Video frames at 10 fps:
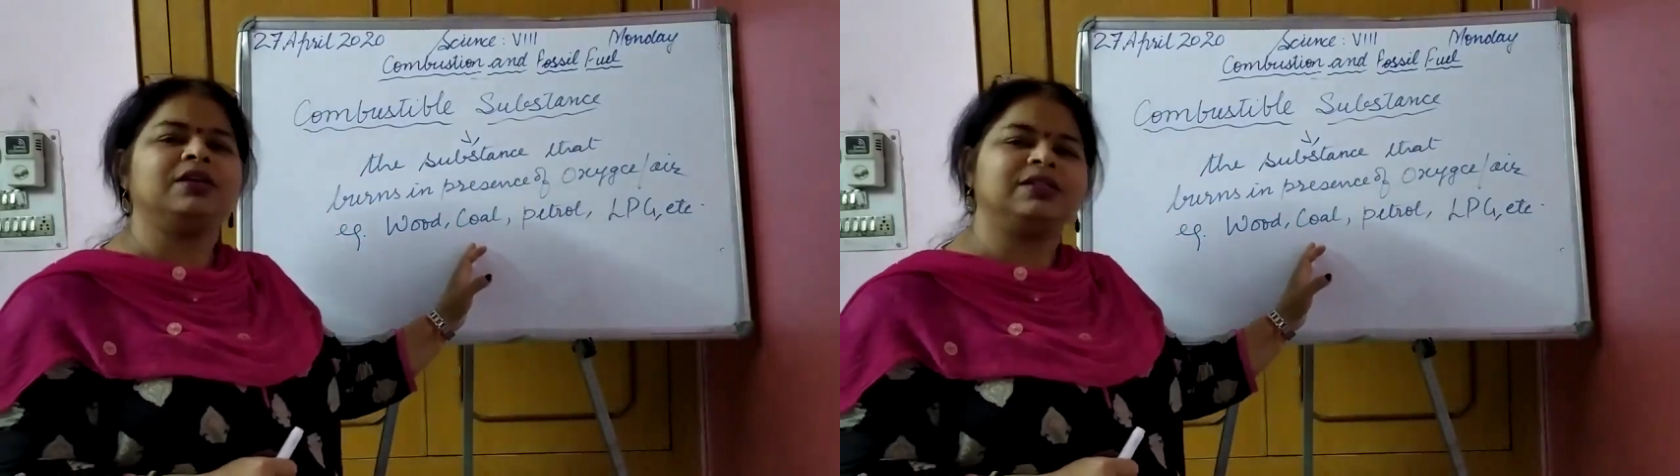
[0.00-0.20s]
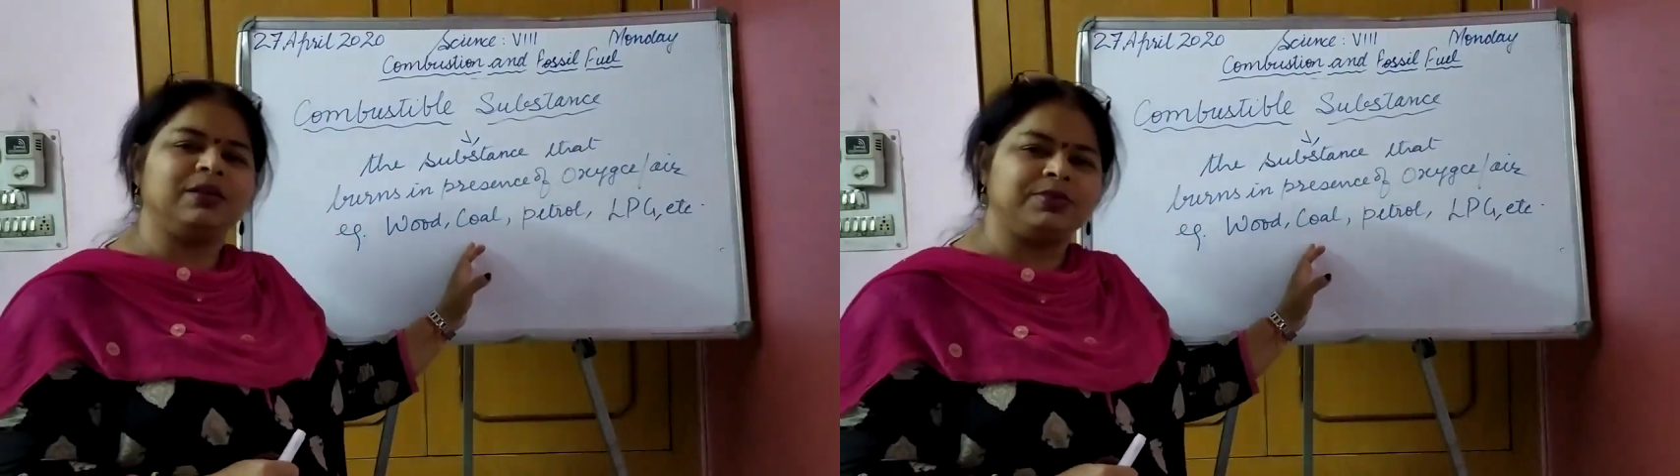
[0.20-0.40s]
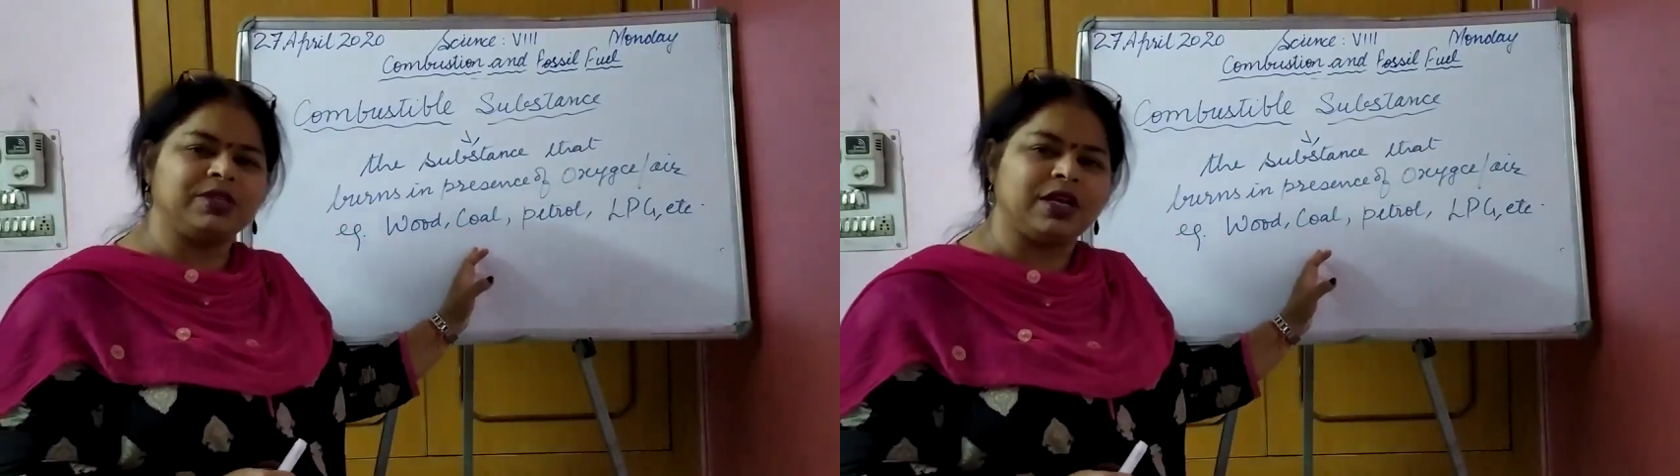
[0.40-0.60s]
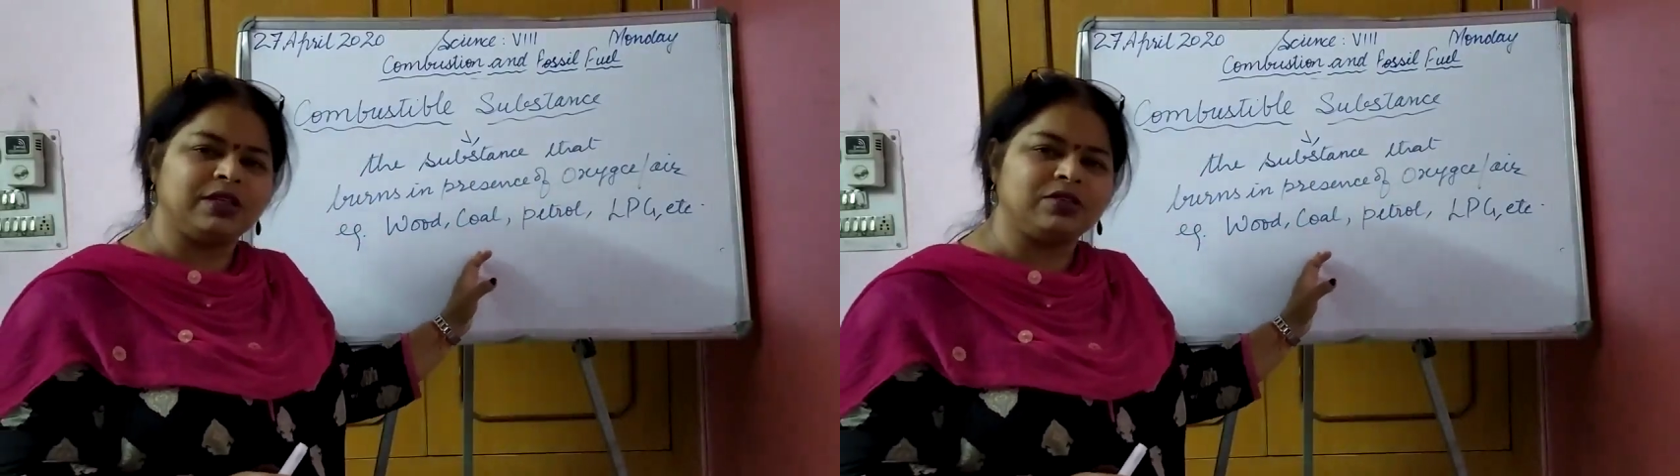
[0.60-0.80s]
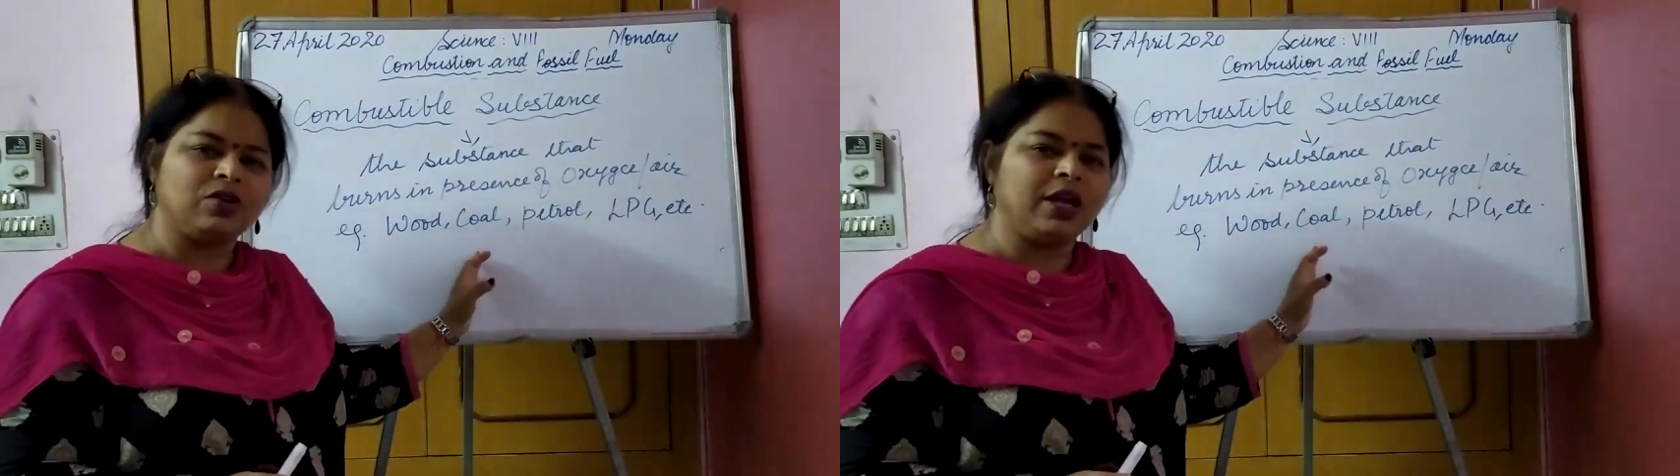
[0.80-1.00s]

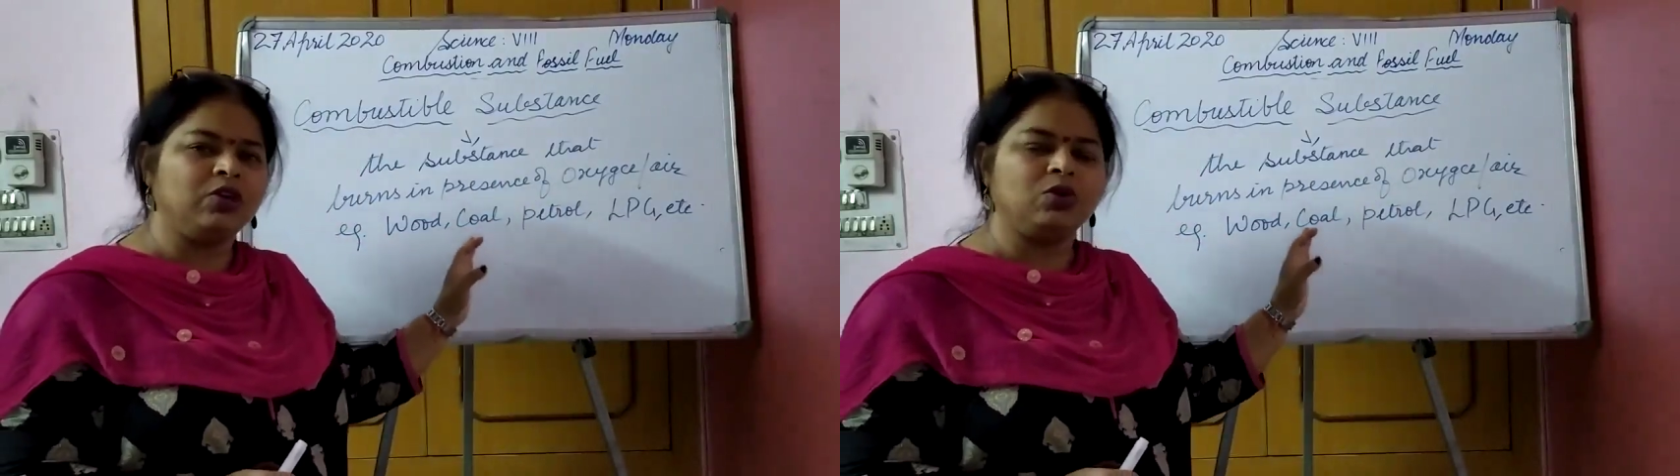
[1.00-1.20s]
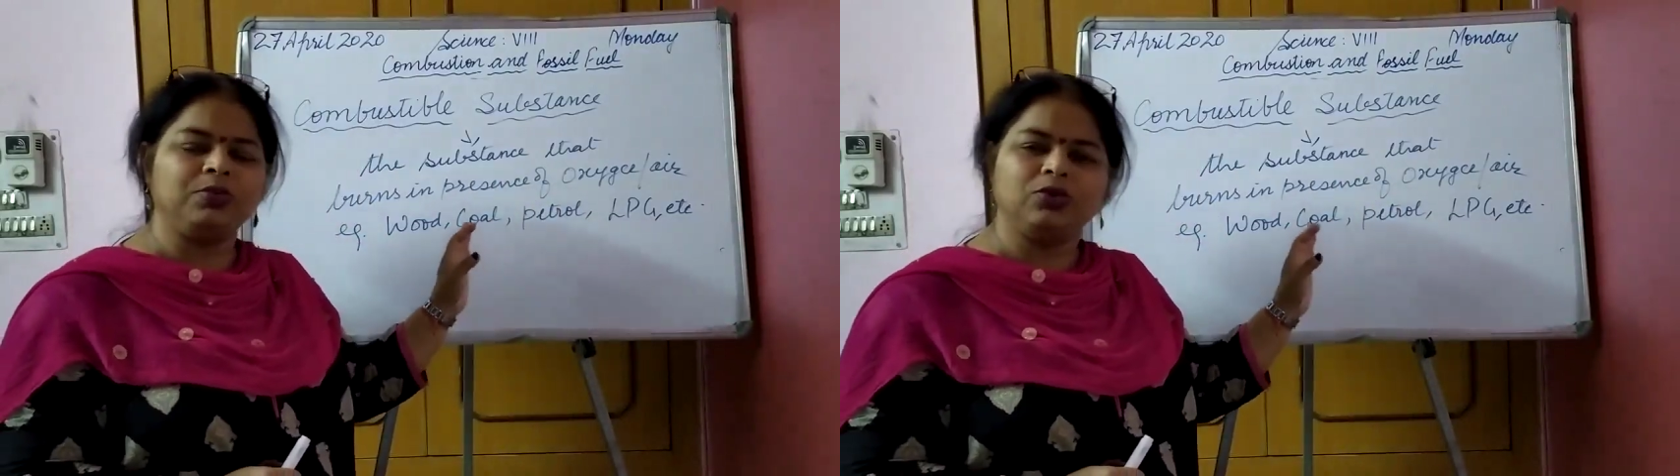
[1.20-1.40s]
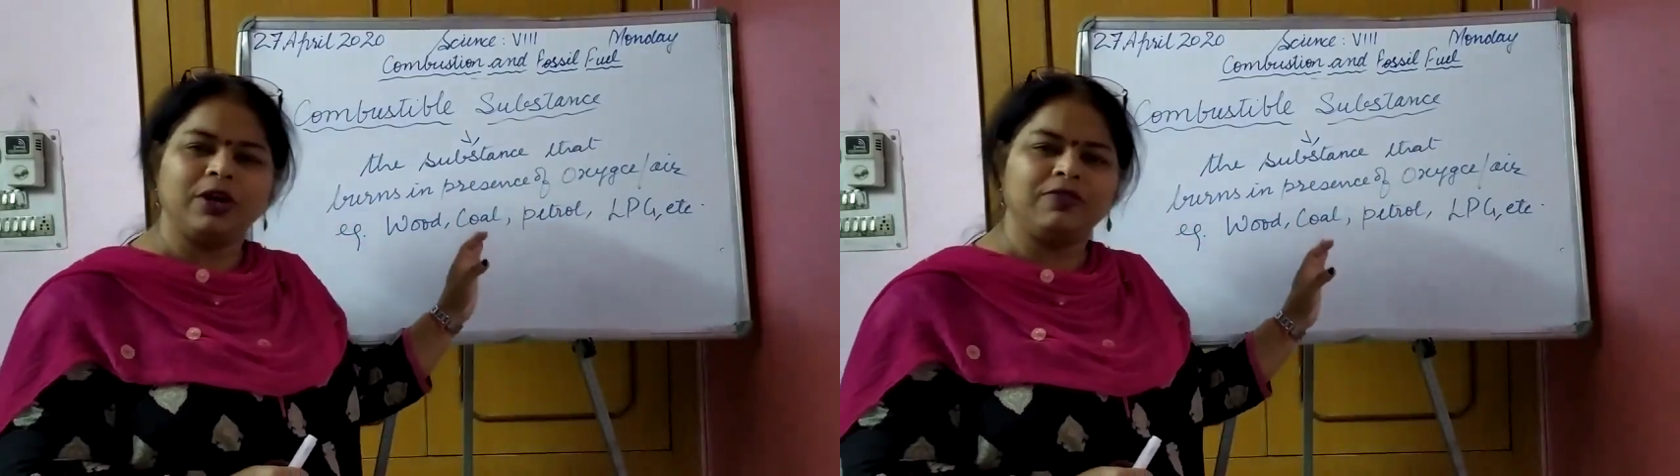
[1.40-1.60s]
substance. So I hope